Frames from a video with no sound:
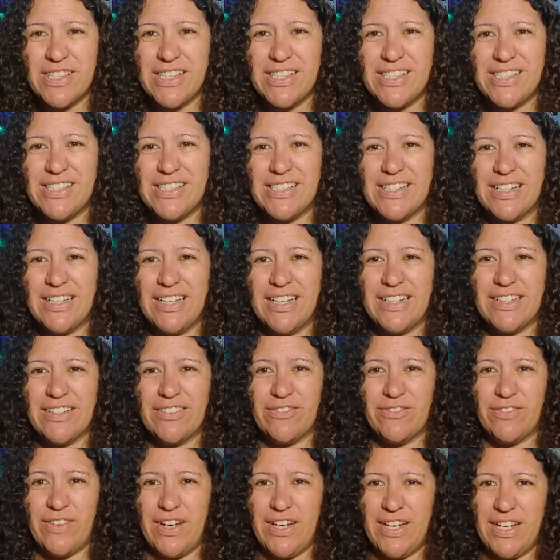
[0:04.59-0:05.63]
This is a
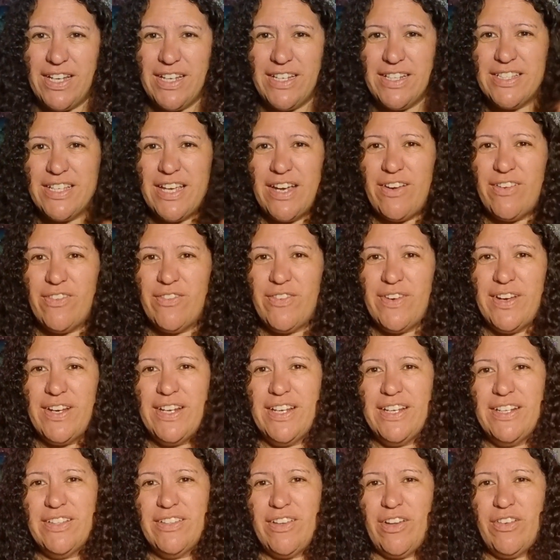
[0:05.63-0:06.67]
collective reading, tarot
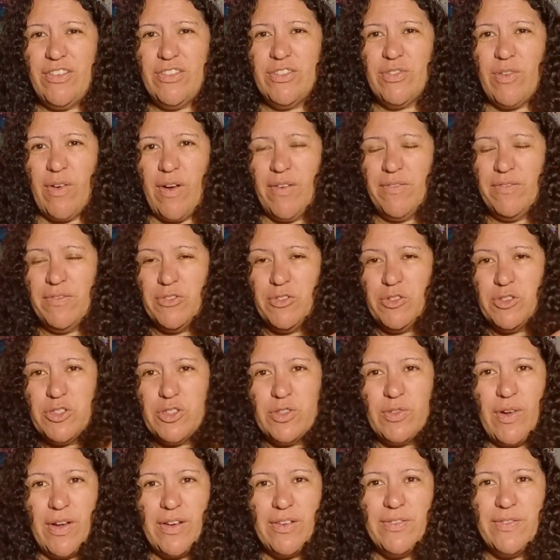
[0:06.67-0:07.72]
reading. Don't try and force
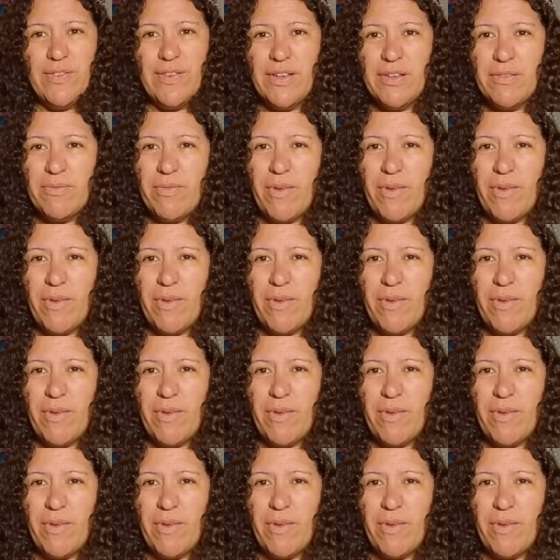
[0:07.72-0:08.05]
the crown to fit.